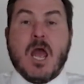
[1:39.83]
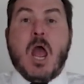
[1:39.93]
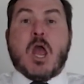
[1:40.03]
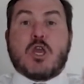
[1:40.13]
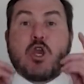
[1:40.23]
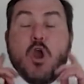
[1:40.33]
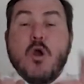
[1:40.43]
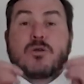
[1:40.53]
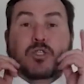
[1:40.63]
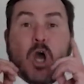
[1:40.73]

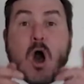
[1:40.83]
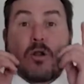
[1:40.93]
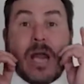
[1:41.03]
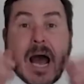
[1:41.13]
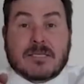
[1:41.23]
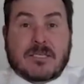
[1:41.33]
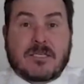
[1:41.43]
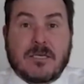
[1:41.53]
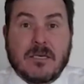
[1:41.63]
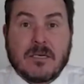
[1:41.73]
You told us
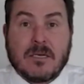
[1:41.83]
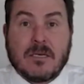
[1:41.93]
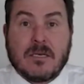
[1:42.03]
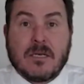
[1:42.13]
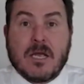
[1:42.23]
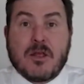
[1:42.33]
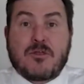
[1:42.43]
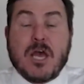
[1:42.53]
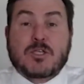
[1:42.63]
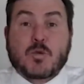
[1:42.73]

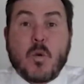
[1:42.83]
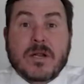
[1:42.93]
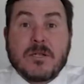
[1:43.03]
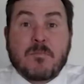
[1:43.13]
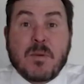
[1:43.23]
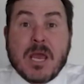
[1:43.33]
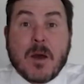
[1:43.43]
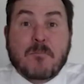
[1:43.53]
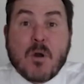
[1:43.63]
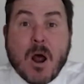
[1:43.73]
this wouldn't be a
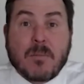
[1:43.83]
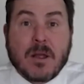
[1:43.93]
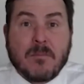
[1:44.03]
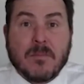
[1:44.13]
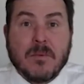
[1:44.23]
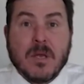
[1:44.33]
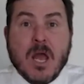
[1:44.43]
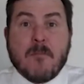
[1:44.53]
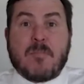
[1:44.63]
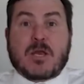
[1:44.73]
problem
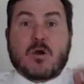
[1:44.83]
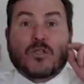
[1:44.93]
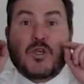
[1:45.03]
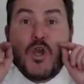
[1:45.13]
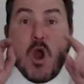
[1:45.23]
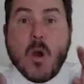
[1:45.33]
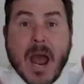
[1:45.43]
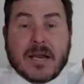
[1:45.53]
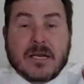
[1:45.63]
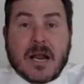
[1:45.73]
because you
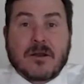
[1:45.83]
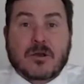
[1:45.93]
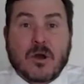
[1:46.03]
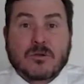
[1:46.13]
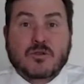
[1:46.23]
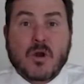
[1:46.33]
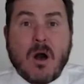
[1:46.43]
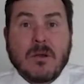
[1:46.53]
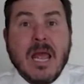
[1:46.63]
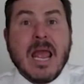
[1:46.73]
had it under
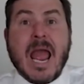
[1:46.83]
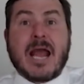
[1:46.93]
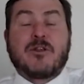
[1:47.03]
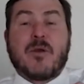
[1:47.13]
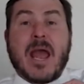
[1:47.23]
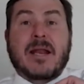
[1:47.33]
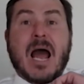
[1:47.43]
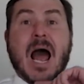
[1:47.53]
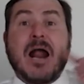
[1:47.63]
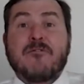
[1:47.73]
control and you had
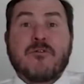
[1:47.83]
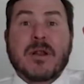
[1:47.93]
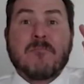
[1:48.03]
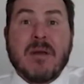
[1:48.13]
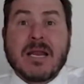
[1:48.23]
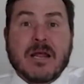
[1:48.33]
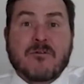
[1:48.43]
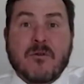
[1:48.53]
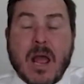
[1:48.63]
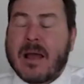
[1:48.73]
100
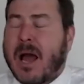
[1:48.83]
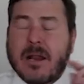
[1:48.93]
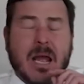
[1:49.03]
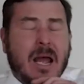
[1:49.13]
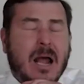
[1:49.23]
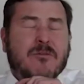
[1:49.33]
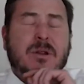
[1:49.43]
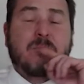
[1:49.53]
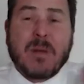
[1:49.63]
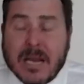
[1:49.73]

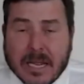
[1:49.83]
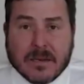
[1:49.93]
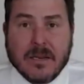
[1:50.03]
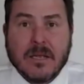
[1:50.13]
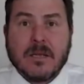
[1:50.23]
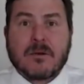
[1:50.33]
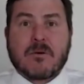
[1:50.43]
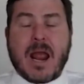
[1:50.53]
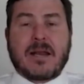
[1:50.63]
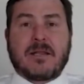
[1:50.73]
billion
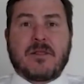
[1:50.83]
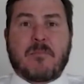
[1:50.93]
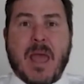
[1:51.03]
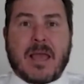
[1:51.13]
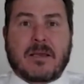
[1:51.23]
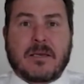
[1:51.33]
rand in the bank.